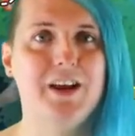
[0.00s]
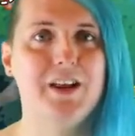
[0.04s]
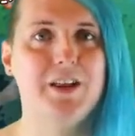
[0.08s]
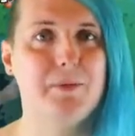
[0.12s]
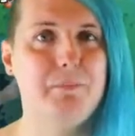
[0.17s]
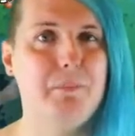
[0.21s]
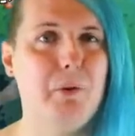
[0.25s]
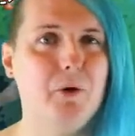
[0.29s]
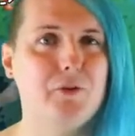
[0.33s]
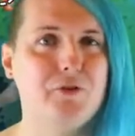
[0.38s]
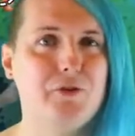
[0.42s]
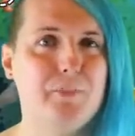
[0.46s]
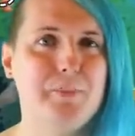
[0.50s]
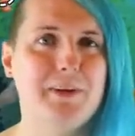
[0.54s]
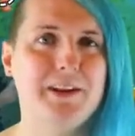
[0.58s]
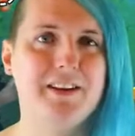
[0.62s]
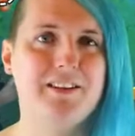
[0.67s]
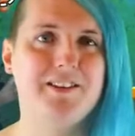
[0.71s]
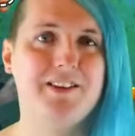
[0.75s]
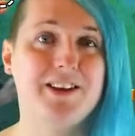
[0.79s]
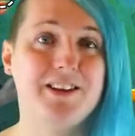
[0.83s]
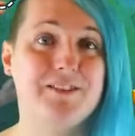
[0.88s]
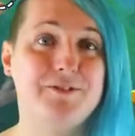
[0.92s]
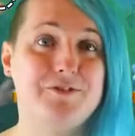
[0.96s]
the
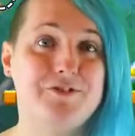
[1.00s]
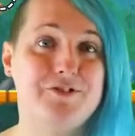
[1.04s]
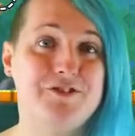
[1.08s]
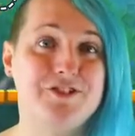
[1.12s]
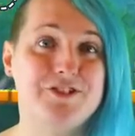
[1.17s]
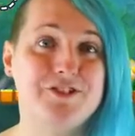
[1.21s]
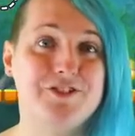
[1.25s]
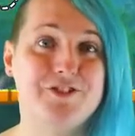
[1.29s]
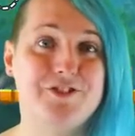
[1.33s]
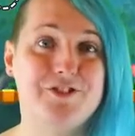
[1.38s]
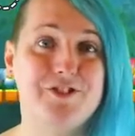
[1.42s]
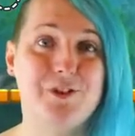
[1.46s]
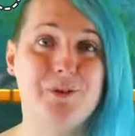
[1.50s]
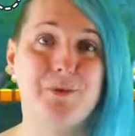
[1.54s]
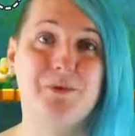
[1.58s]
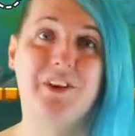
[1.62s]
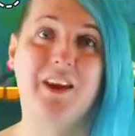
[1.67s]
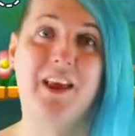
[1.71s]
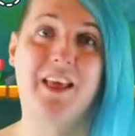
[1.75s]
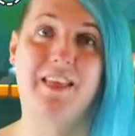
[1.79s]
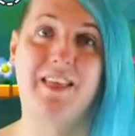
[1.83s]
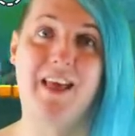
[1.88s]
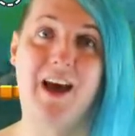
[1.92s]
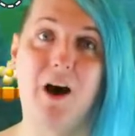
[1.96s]
possibility of just
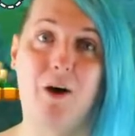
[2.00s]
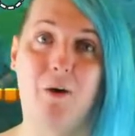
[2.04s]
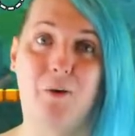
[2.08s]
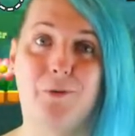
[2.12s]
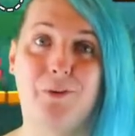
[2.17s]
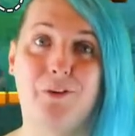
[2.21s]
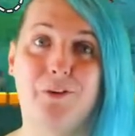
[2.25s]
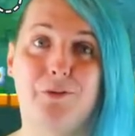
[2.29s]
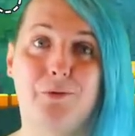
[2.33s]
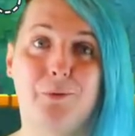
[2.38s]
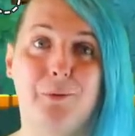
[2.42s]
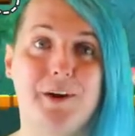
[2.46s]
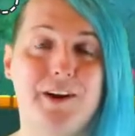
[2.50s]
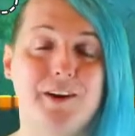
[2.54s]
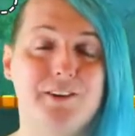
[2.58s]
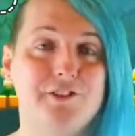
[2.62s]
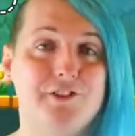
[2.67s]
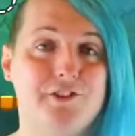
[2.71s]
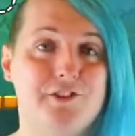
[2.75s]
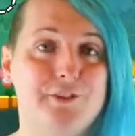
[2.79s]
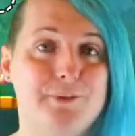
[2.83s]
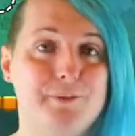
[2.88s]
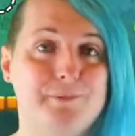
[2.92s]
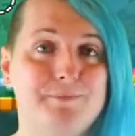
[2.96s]
using that on the
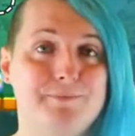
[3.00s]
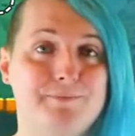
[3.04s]
Switch.